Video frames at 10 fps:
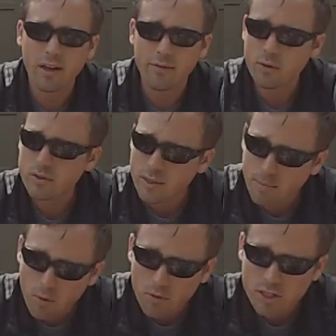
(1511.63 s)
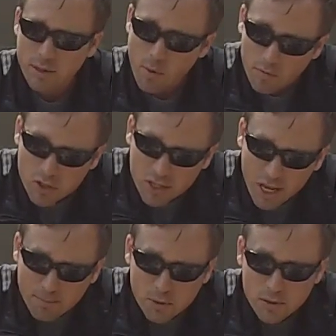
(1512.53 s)
If you skip over
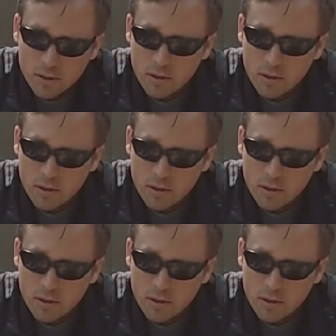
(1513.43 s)
steps,